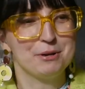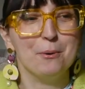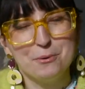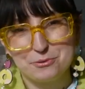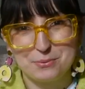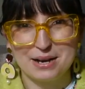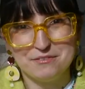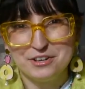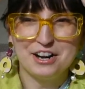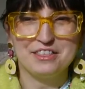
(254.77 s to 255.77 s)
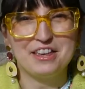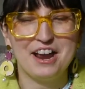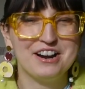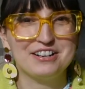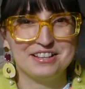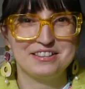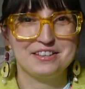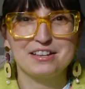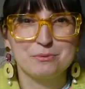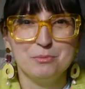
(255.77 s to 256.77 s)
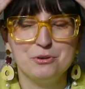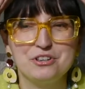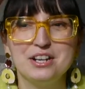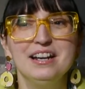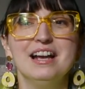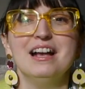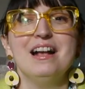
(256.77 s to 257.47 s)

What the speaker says: goes whatever and the hair gets mushy.